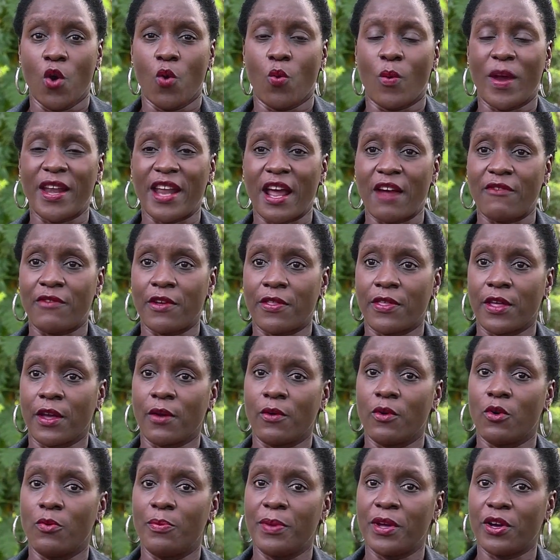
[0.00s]
when
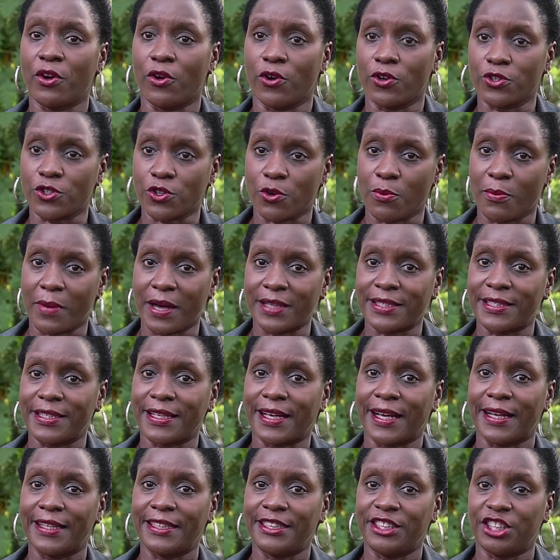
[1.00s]
everything will be
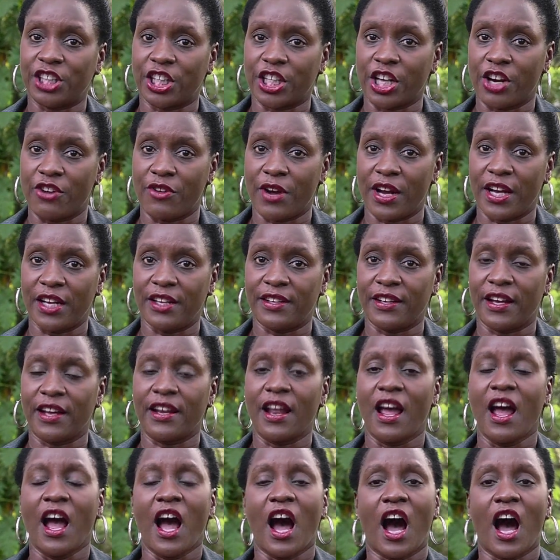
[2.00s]
automatically generated,